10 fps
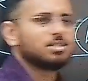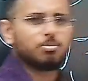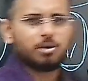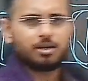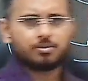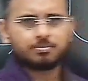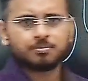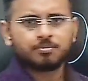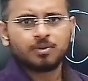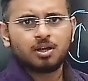supply,
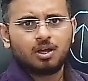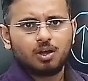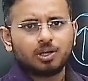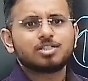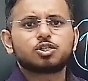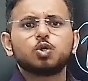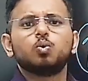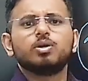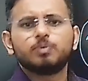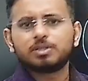
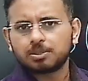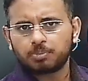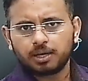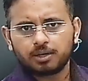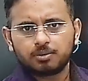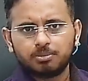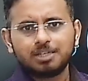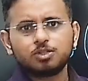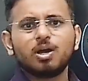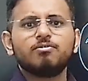skewed with supply, because
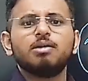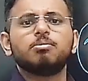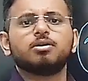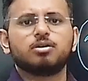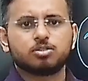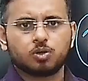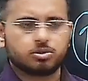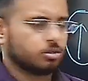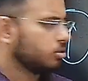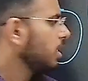you have limited
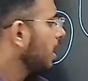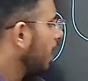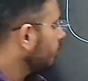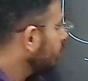resources and